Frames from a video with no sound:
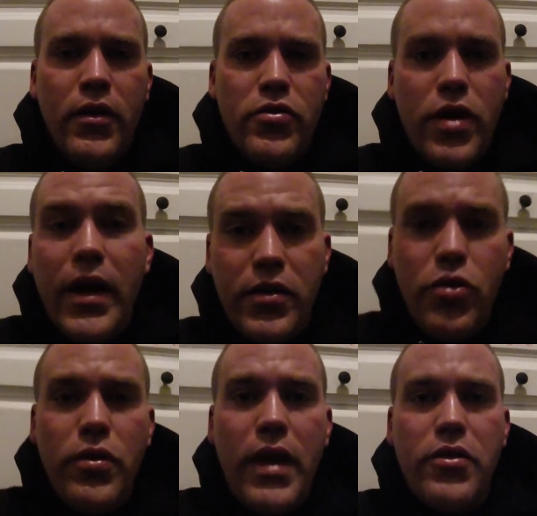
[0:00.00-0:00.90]
So I could
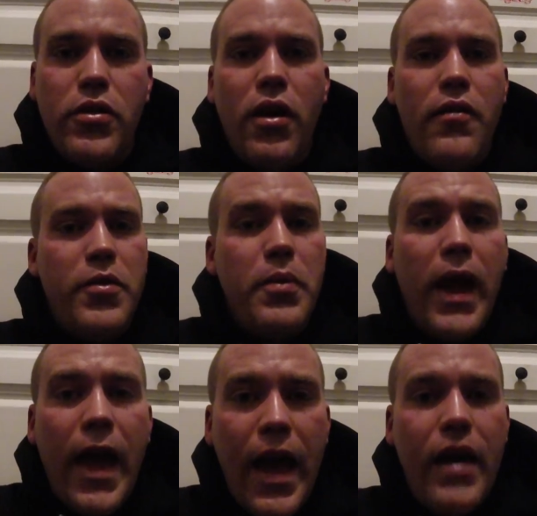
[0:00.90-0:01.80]
do without the coffee, but
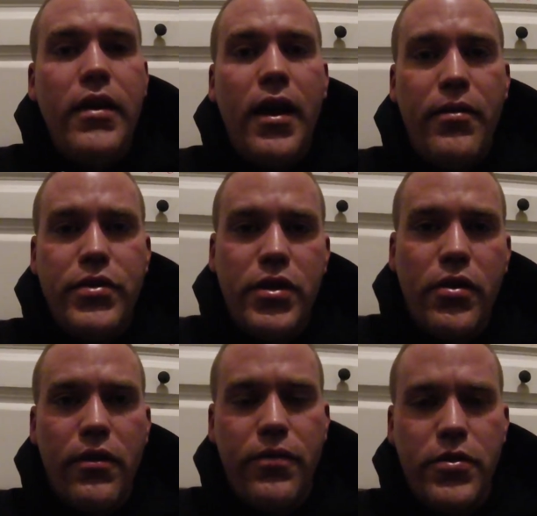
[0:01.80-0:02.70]
I had to have a
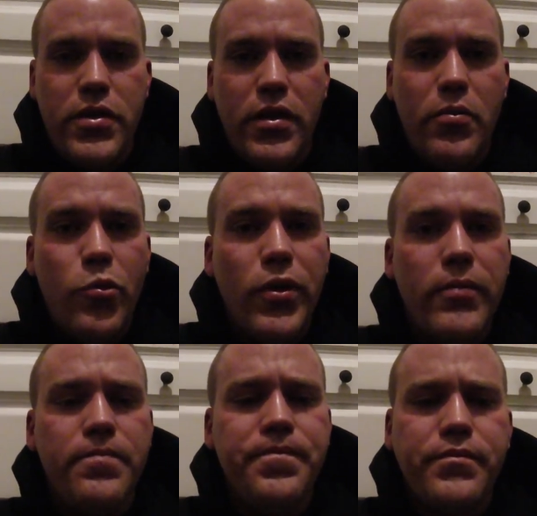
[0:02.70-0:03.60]
cigarette first thing in the morning.